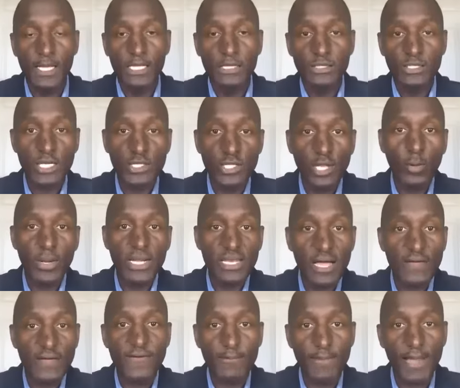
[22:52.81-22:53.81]
to know
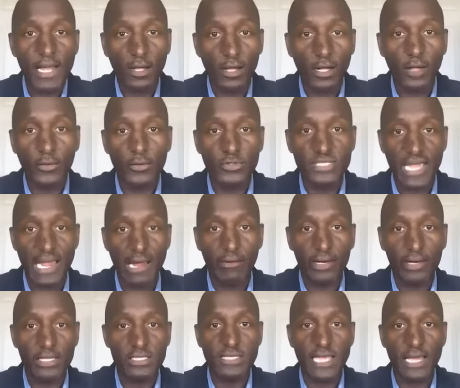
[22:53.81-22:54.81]
enough about all those
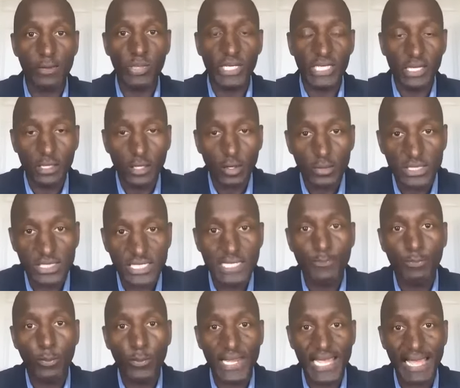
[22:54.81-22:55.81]
areas that we can go deep
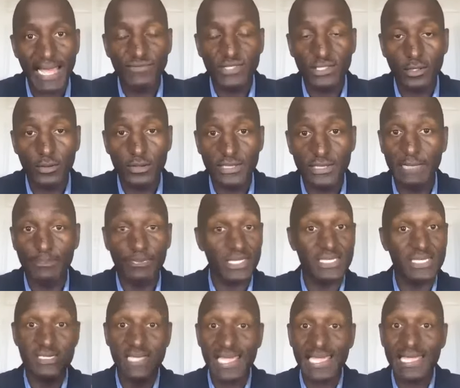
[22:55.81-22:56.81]
when we have to go deep. The
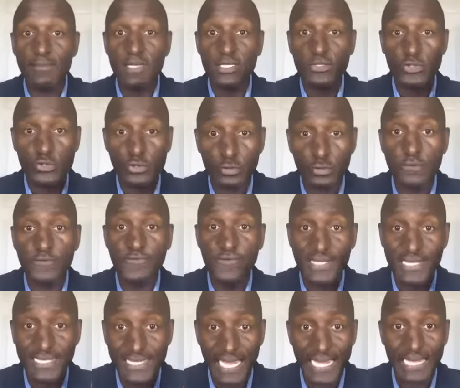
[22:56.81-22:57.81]
same is true for
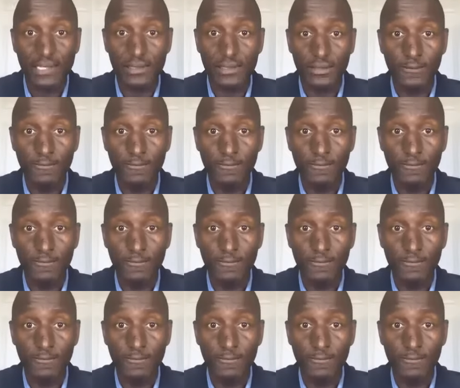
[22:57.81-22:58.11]
data.